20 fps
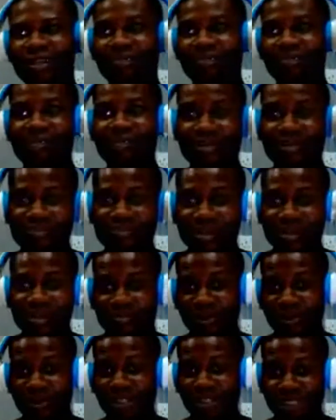person, the
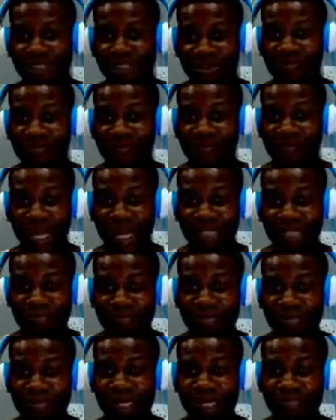mind, the brain
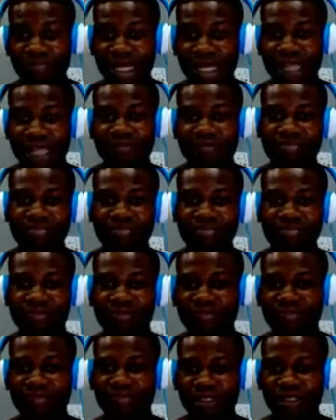behind
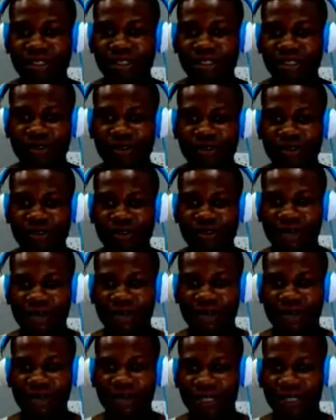Bitcoin.
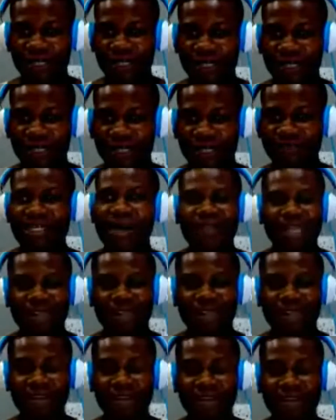
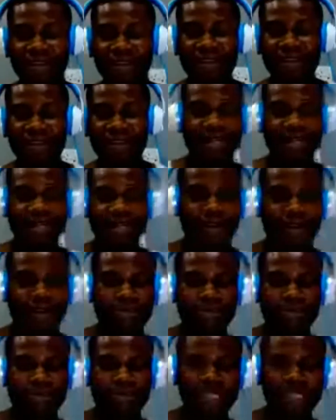Will I
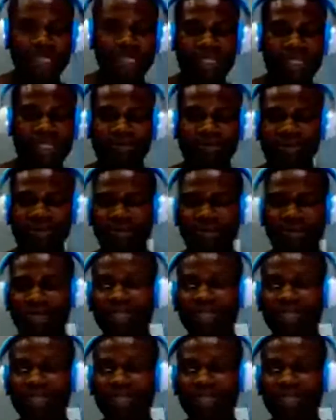say it's a